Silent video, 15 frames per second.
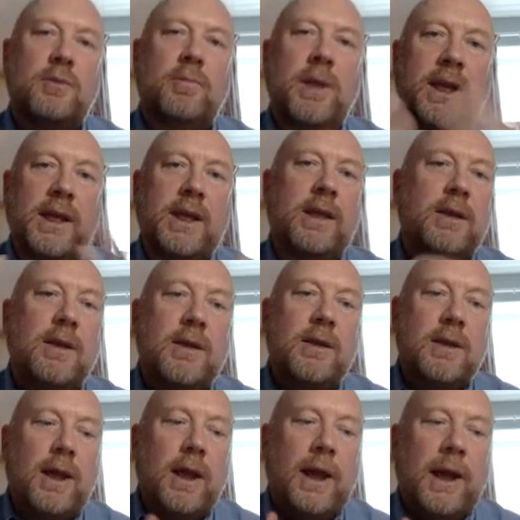be,
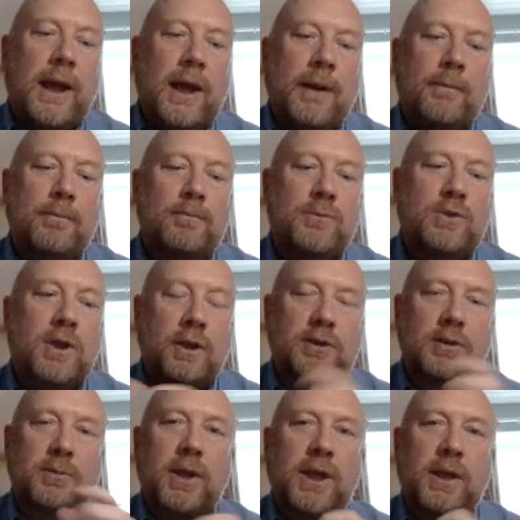um, you
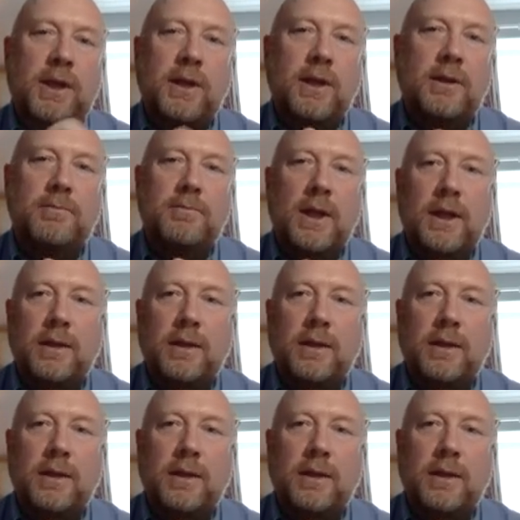know, to be in a,